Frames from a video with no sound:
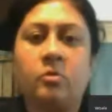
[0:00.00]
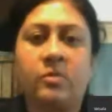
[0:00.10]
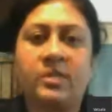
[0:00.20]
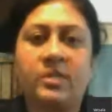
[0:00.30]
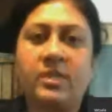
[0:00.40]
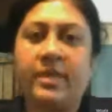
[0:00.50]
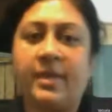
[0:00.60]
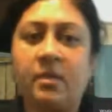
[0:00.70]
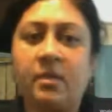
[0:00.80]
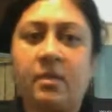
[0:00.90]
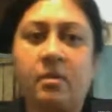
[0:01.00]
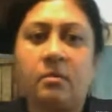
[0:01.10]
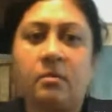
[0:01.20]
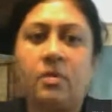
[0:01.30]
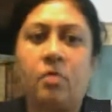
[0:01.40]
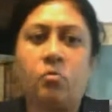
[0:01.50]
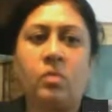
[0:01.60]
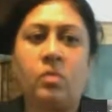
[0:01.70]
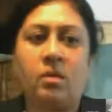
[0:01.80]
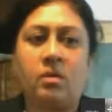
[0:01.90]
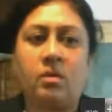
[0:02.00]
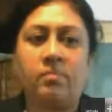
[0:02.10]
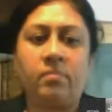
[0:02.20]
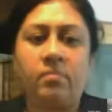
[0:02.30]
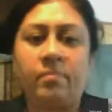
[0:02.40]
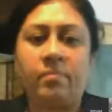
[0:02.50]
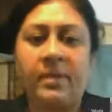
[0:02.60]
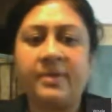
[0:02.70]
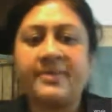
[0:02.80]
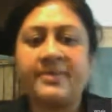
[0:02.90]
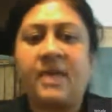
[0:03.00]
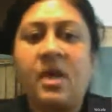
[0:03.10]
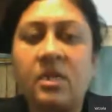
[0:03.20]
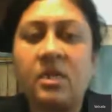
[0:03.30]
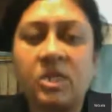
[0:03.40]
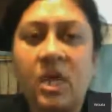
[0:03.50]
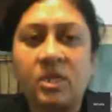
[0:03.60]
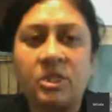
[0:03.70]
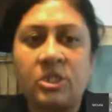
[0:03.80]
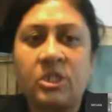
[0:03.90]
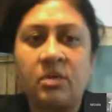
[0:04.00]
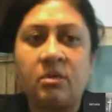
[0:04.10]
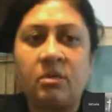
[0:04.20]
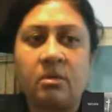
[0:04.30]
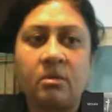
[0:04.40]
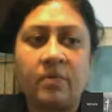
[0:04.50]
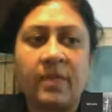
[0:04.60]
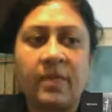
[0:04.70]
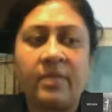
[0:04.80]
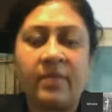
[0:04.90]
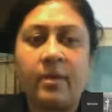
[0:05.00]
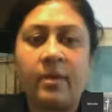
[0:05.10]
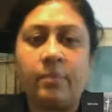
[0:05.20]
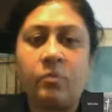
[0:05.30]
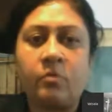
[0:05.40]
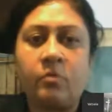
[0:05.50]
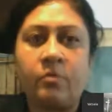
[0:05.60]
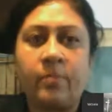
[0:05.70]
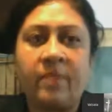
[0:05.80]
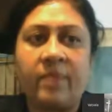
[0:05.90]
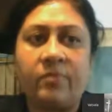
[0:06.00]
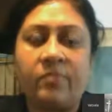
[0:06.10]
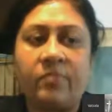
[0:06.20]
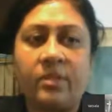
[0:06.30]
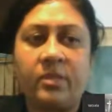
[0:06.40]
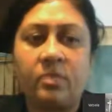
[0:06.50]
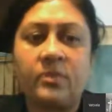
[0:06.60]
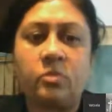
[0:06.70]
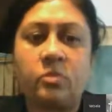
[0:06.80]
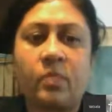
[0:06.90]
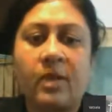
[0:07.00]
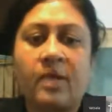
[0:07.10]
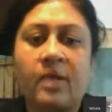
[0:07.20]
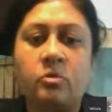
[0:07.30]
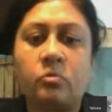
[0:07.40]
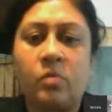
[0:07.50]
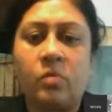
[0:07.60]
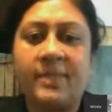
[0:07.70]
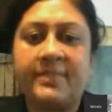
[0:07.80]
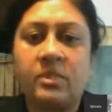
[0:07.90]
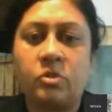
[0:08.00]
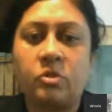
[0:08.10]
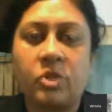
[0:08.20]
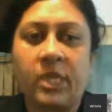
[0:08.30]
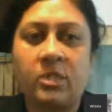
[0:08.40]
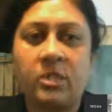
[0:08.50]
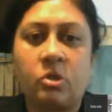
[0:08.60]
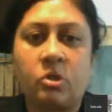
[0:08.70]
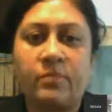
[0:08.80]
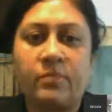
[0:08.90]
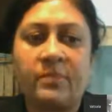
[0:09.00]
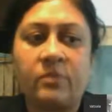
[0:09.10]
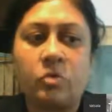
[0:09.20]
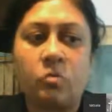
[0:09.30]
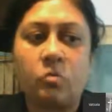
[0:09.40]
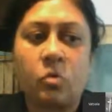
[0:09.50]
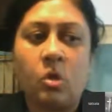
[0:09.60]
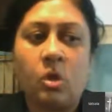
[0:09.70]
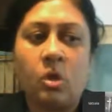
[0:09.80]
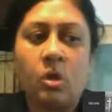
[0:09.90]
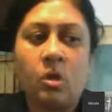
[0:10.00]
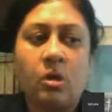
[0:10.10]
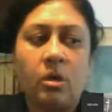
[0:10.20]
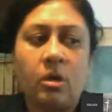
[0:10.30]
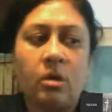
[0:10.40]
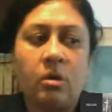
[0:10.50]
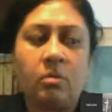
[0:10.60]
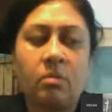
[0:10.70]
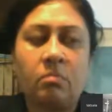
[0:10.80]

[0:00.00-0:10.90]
question again. Now, builders are charging anywhere up to from 50,000 to 1 lakh to 2 lakhs just to share the documents with you. Uh,